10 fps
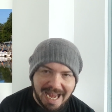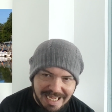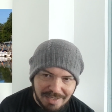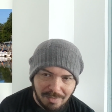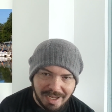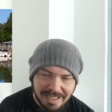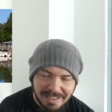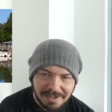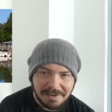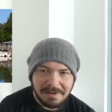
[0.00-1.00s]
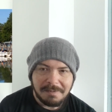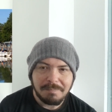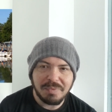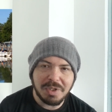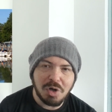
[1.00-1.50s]
anyway.
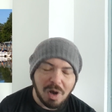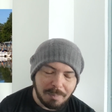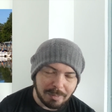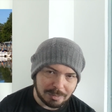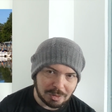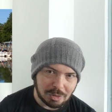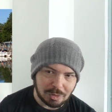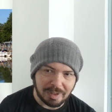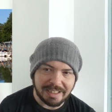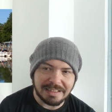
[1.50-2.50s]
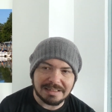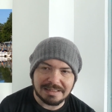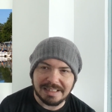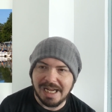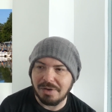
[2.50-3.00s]
The cobbled streets
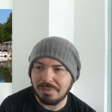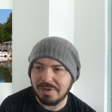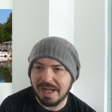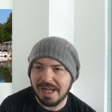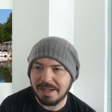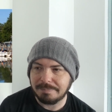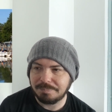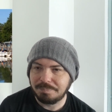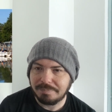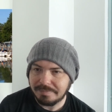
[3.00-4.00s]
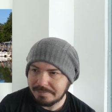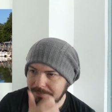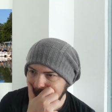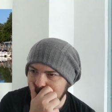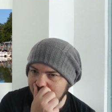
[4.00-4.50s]
down,
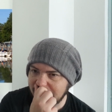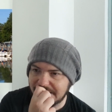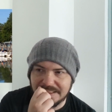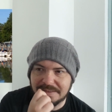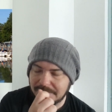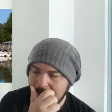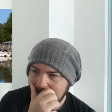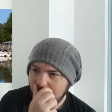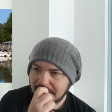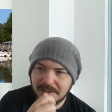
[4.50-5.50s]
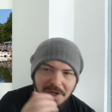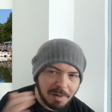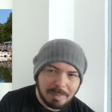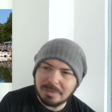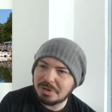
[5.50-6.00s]
just the
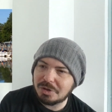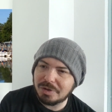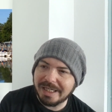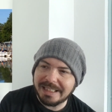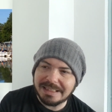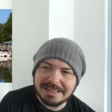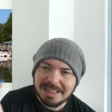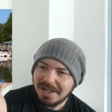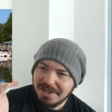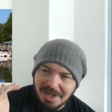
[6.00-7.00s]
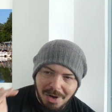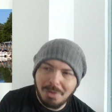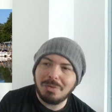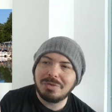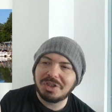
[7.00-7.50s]
cobbled streets, the
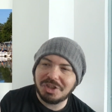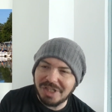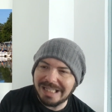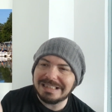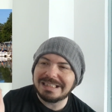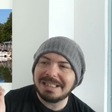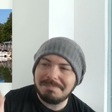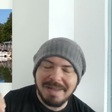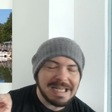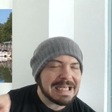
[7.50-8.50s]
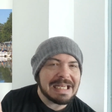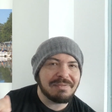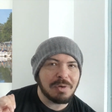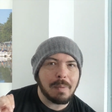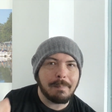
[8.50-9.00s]
old shanty
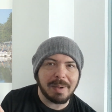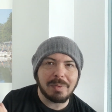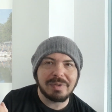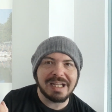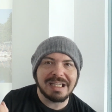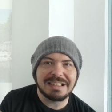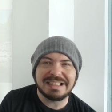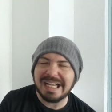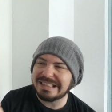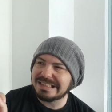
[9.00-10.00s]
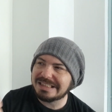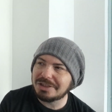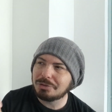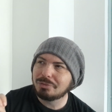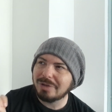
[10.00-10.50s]
medieval buildings, that
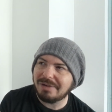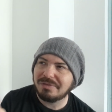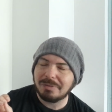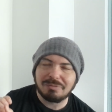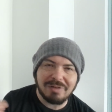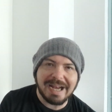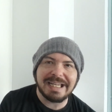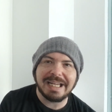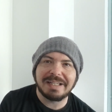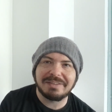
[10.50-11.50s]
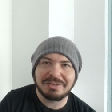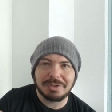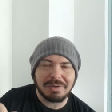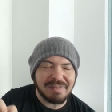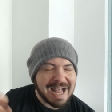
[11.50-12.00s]
still rough and ragged
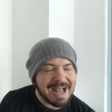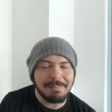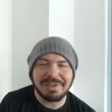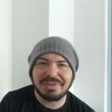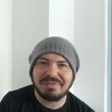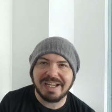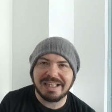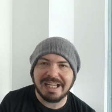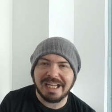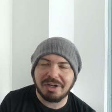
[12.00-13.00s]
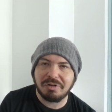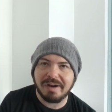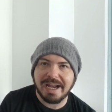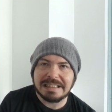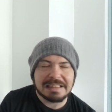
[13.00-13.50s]
sort of atmosphere that it
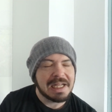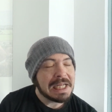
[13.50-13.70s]
creates.